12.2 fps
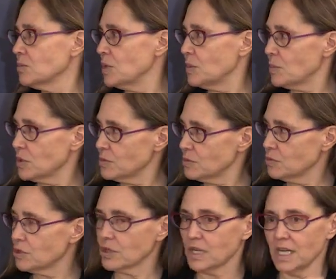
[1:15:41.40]
people,
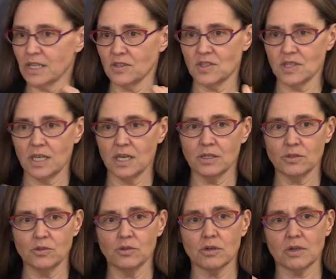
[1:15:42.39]
to connect
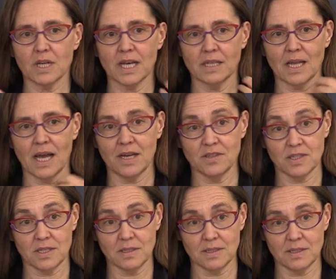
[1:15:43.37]
skill, to connect
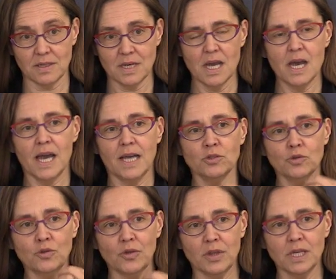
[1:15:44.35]
assets, and
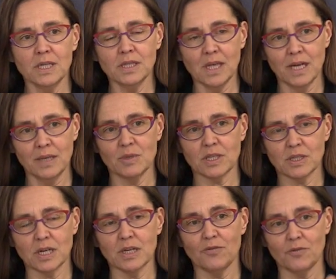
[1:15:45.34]
to think
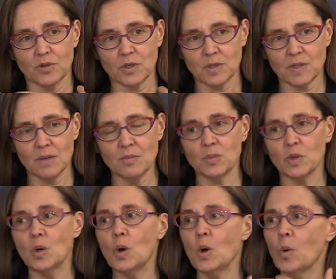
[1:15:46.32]
deliberately, for
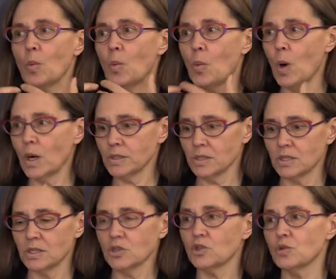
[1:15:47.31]
example,
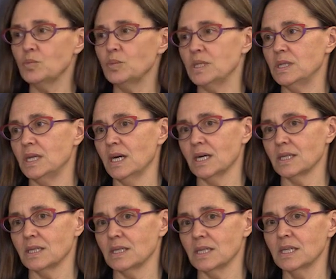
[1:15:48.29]
what should be
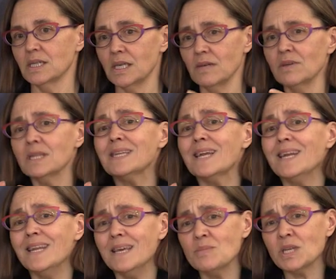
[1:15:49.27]
done, given the
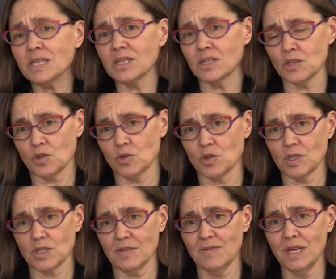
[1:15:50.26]
limited
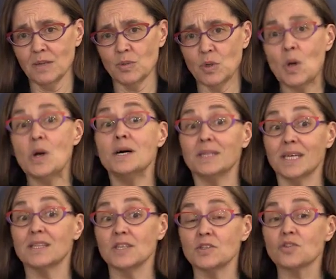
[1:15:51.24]
resources available,
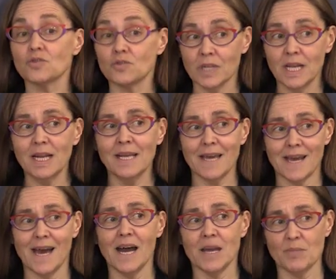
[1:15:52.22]
that is really a
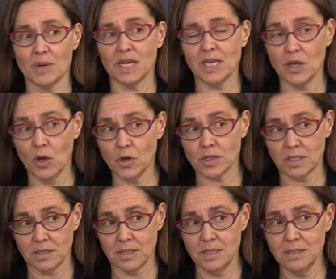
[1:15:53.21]
high
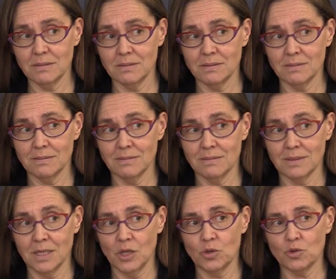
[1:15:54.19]
priority
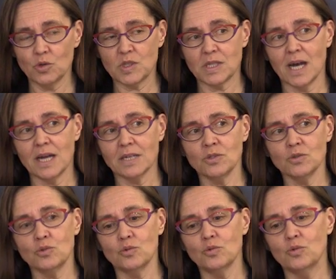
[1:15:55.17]
to start
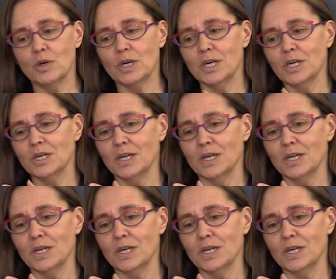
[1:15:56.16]
to